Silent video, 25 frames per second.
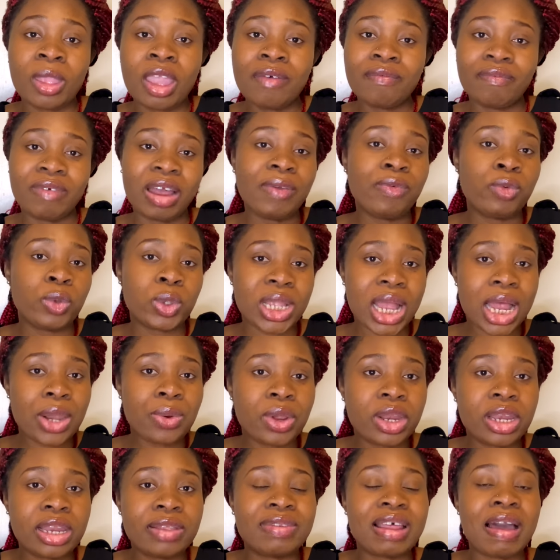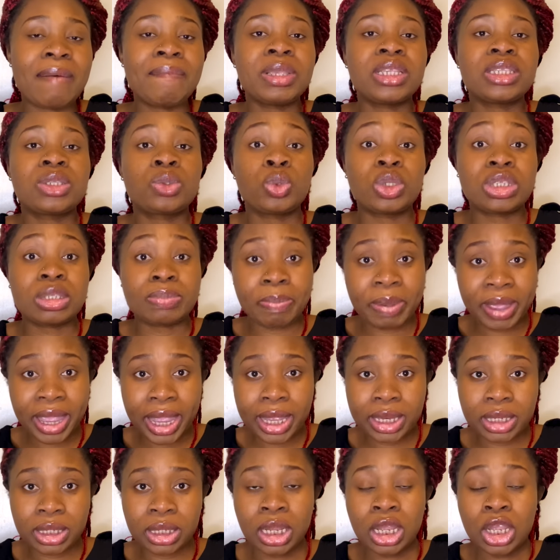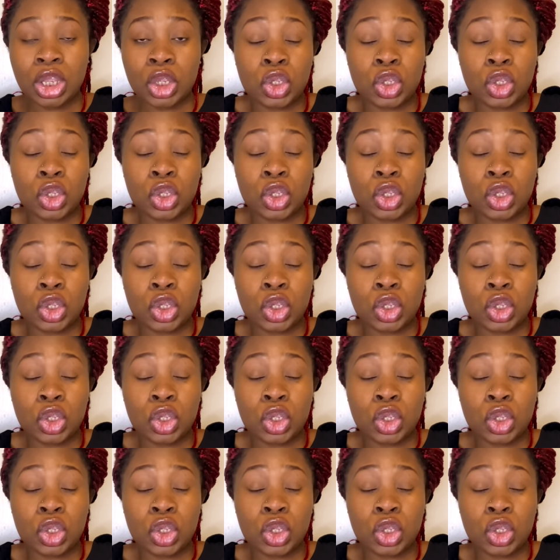5 weeks annual leave, that means with paid,